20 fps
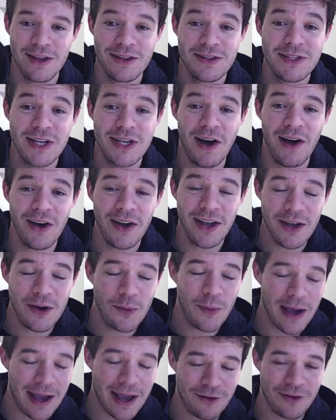Tyre
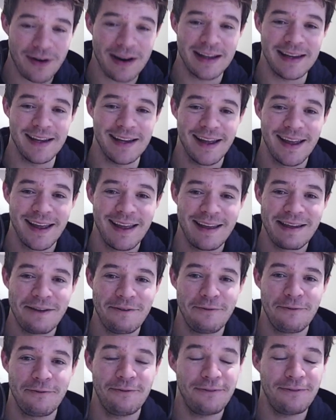wear rate.
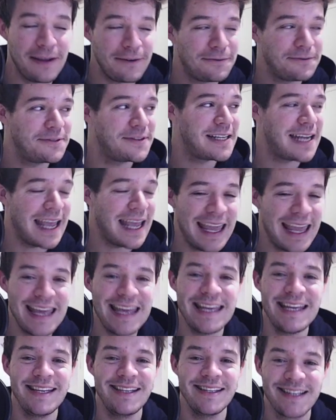
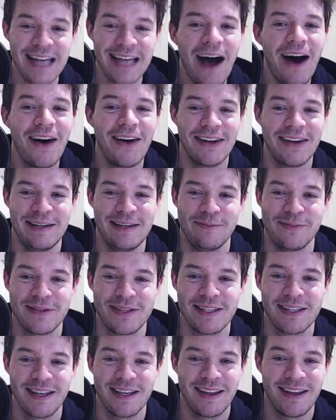15 times.